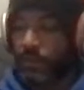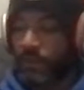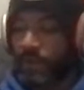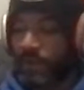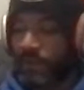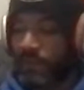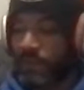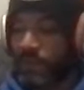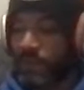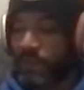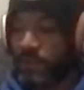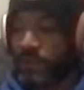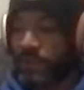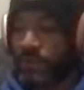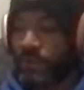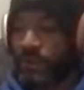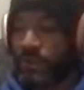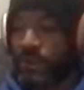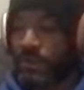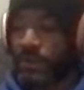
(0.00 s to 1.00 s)
Back in my
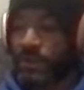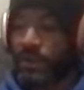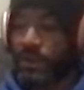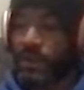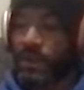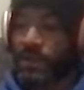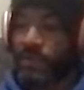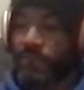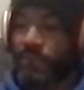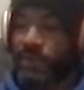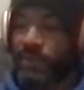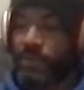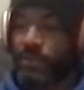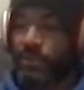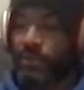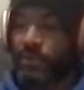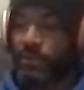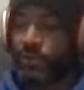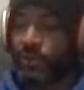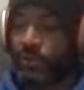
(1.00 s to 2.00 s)
truck, I
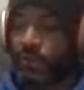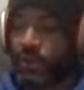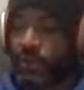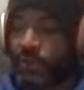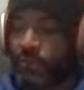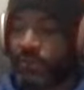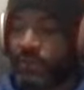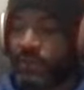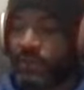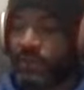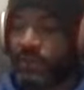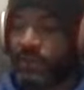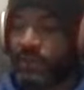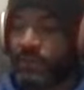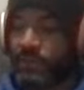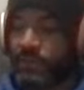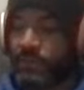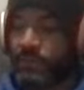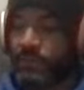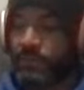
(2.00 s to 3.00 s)
read what Joel had
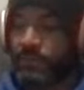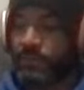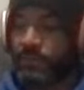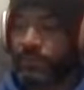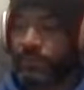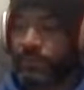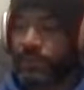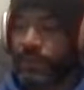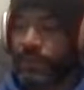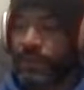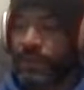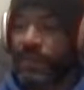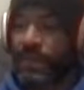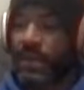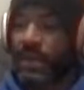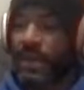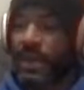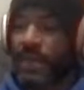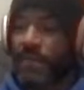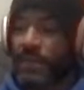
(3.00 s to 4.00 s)
written.
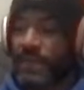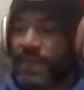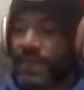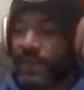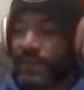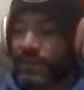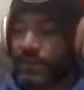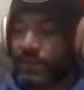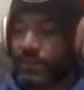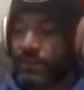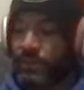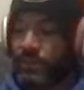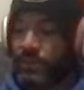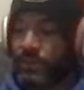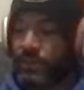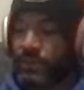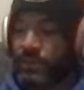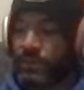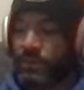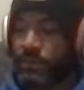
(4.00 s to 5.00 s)
"I'm 82
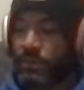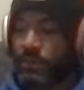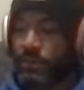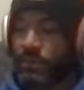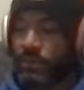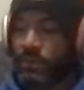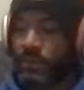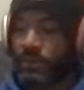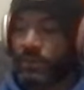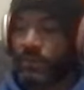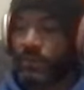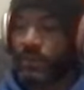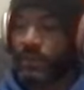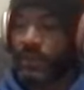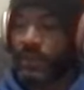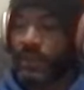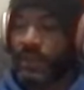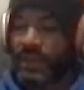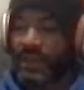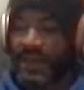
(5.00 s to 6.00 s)
years old,
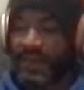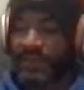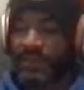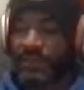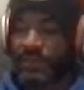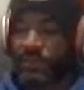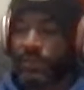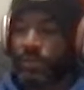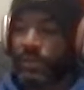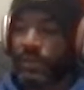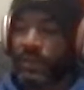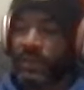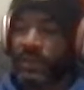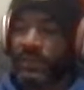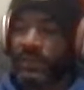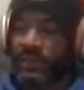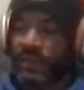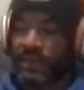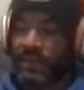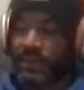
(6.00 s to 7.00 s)
and I don't like
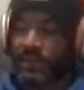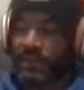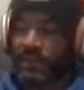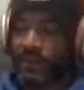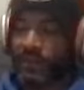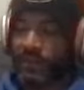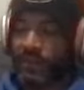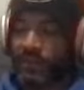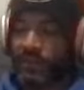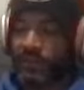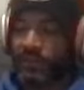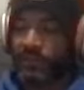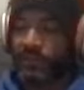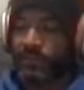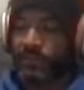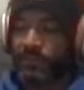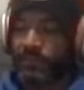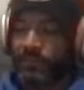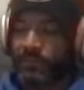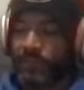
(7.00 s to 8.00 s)
a damn thing,
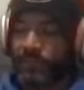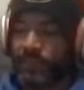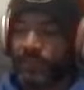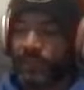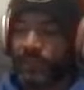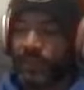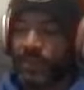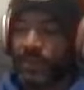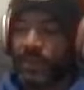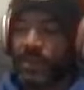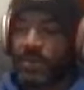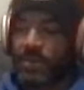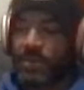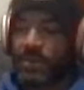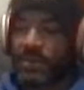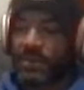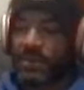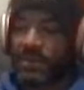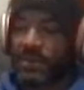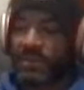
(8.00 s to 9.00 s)

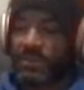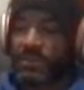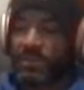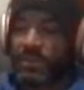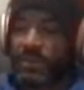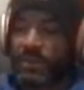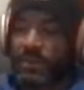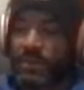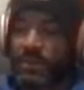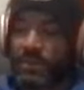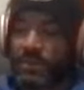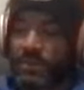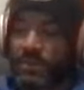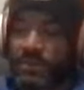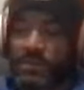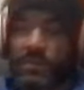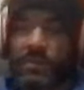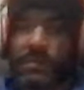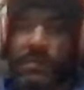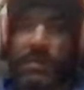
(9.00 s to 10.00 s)
but these
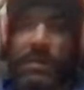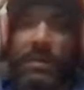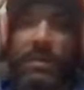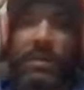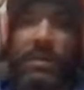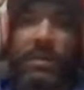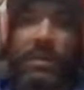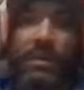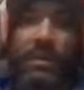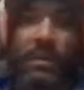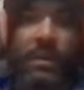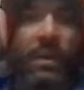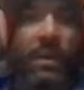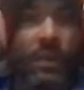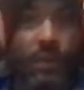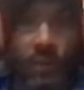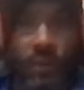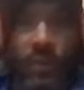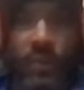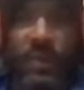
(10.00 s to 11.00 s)
pillows
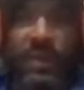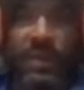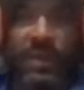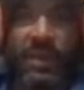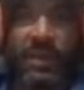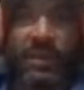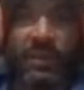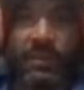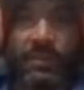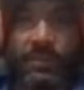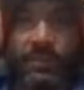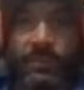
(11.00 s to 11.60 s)
are okay."